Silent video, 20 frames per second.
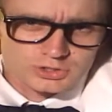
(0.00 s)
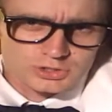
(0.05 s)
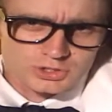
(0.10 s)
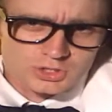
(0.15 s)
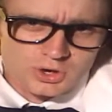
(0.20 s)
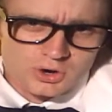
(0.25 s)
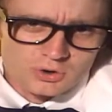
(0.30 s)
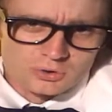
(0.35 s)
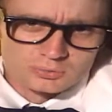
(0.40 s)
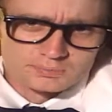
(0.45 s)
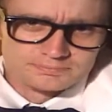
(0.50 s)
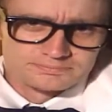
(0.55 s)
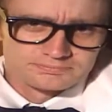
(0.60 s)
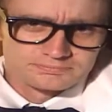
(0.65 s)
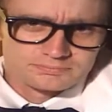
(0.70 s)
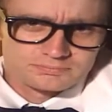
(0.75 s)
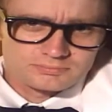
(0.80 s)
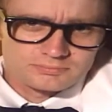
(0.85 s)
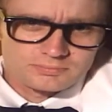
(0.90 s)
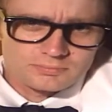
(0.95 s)
Miller show.
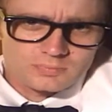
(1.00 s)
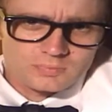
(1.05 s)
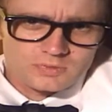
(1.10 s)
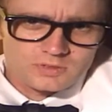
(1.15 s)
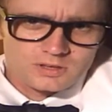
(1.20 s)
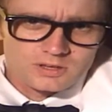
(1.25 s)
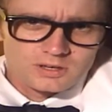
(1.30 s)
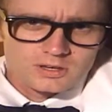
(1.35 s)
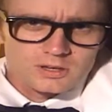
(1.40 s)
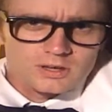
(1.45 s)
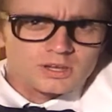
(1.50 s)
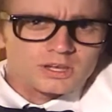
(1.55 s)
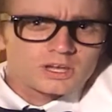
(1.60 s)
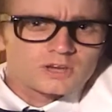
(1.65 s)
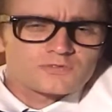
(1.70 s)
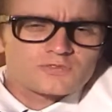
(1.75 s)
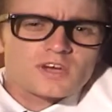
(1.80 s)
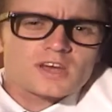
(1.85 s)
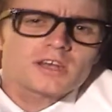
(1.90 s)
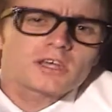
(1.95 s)

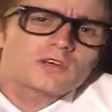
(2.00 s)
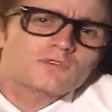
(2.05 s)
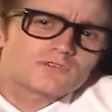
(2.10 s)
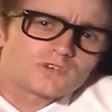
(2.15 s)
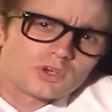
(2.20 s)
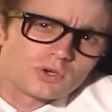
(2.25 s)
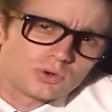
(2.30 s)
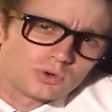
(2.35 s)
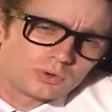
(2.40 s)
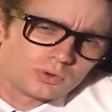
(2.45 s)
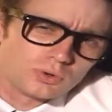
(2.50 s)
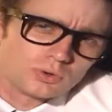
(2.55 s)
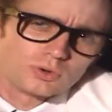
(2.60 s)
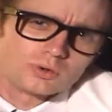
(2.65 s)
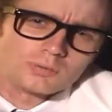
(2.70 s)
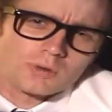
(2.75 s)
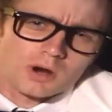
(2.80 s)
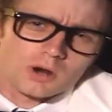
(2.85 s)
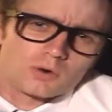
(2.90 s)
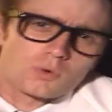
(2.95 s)
If any of
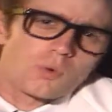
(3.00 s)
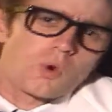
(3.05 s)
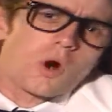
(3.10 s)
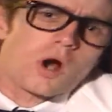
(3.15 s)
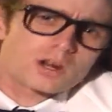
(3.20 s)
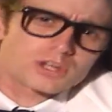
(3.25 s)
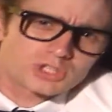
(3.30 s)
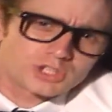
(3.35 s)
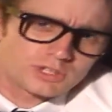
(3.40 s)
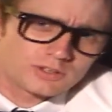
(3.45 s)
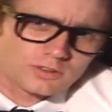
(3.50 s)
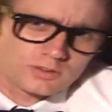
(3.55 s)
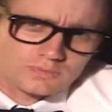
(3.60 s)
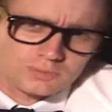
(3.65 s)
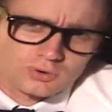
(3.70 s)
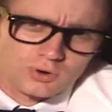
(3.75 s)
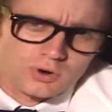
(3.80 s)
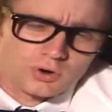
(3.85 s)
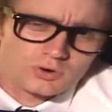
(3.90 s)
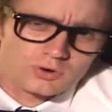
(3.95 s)
you whom are
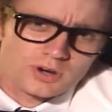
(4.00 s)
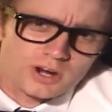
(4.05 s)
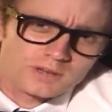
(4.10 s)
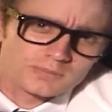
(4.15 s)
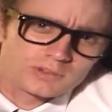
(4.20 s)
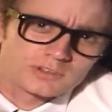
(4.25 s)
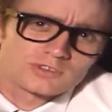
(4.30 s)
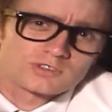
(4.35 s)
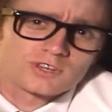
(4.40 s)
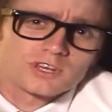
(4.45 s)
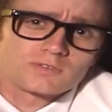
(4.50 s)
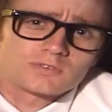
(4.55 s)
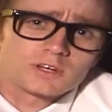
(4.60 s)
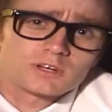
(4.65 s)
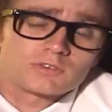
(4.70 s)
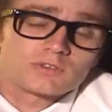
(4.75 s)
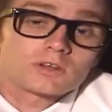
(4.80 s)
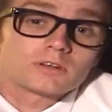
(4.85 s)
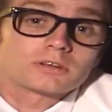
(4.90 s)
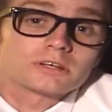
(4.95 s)
watching the program
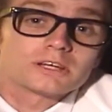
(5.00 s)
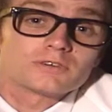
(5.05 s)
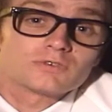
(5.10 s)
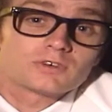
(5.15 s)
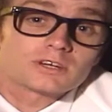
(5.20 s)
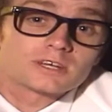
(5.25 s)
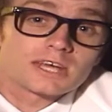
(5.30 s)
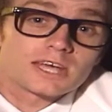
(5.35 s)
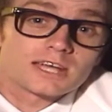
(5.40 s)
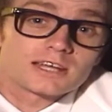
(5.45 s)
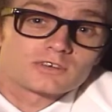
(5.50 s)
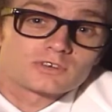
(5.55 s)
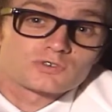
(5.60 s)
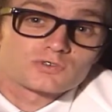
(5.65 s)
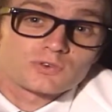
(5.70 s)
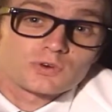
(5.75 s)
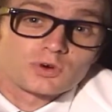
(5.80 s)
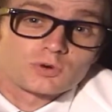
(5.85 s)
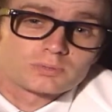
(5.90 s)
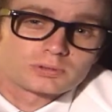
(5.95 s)
this evening that live in
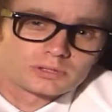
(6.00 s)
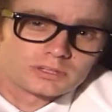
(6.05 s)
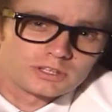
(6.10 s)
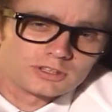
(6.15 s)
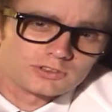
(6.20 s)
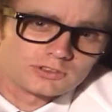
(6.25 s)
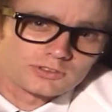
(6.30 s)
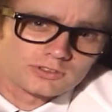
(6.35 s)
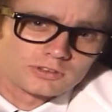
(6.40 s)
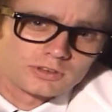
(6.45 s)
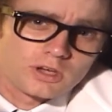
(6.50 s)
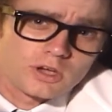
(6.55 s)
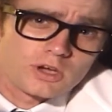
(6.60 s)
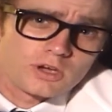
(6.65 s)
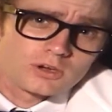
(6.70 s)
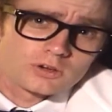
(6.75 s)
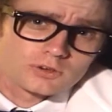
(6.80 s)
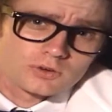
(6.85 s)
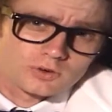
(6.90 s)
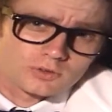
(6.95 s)
Gainesville,
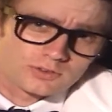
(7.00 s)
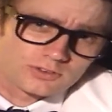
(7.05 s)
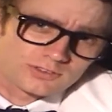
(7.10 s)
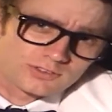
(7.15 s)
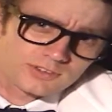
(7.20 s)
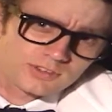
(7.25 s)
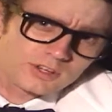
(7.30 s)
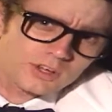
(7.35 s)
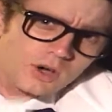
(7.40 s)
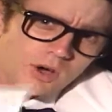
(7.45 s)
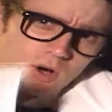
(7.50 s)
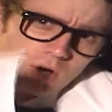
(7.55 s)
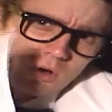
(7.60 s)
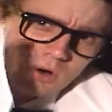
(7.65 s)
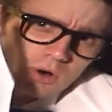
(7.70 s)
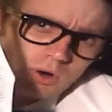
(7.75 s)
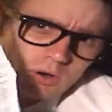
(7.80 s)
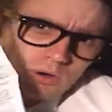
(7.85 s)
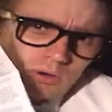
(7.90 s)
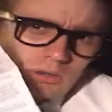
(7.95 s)
please go to the
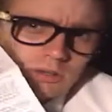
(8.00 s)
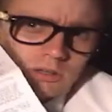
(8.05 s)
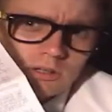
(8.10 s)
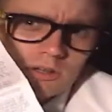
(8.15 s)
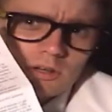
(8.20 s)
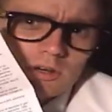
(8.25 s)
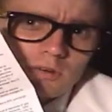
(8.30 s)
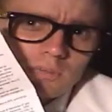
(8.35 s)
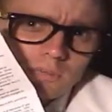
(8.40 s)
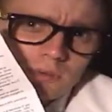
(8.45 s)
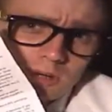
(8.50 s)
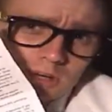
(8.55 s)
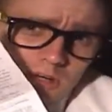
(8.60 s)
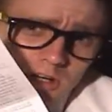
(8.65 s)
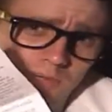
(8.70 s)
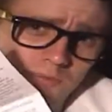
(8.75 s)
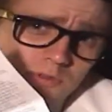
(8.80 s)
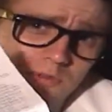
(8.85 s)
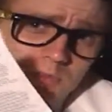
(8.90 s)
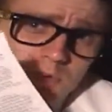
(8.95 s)
City Hall,
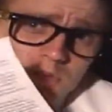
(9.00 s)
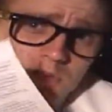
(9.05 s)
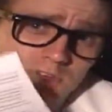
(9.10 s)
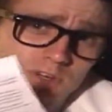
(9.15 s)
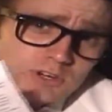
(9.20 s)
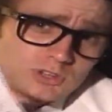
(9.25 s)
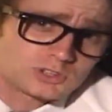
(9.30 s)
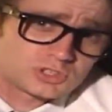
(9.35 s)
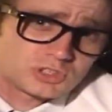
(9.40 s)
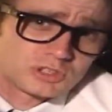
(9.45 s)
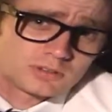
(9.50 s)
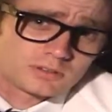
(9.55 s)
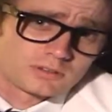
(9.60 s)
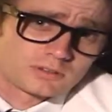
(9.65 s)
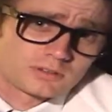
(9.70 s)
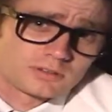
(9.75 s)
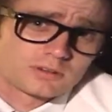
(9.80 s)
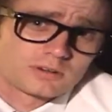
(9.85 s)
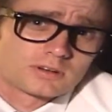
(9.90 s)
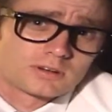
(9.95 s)
pick up the
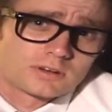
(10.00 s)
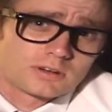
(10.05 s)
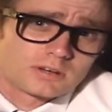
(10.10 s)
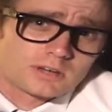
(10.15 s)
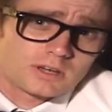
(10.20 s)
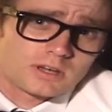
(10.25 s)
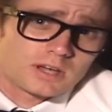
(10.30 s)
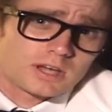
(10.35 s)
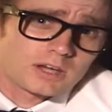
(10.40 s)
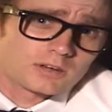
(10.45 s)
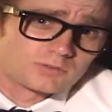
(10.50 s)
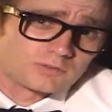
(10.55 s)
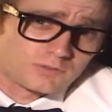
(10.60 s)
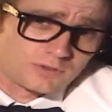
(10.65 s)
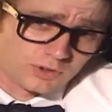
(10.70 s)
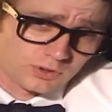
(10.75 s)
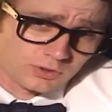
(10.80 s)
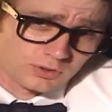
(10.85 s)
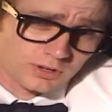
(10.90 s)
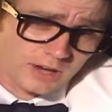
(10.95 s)
petition,
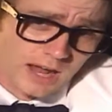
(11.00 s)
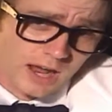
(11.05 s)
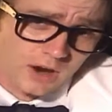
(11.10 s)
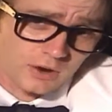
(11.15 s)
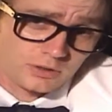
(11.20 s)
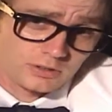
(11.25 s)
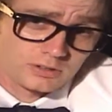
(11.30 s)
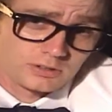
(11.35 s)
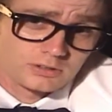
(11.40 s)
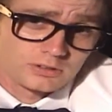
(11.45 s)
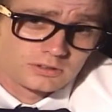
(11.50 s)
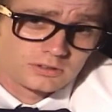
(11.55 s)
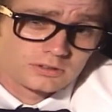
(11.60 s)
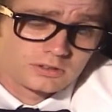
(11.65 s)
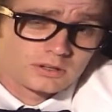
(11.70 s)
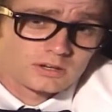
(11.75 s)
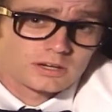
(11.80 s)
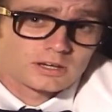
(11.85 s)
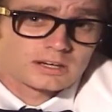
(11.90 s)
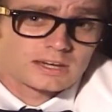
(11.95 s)
and fill it out
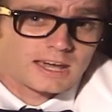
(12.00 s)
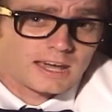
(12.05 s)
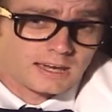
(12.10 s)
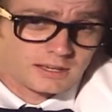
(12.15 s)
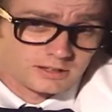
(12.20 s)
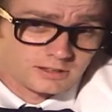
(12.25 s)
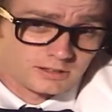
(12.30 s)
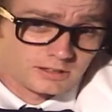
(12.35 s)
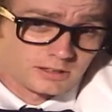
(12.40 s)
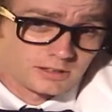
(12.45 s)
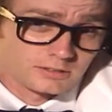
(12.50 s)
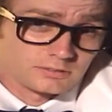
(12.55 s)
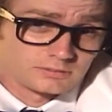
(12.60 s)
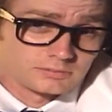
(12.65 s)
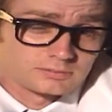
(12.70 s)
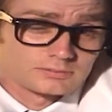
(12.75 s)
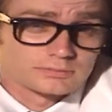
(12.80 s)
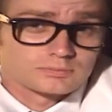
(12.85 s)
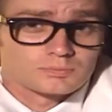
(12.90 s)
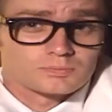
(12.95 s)
and hand
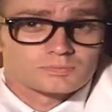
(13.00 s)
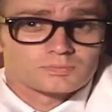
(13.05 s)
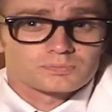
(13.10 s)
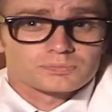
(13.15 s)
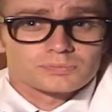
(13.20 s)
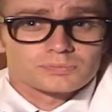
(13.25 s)
it in.